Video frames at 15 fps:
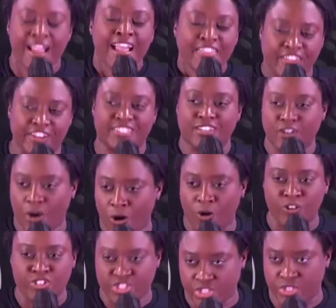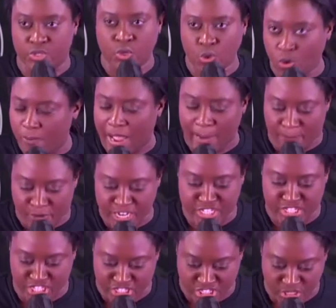There's an old you. Who am I
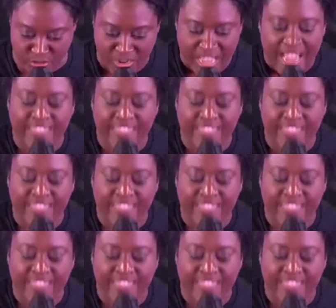preaching to?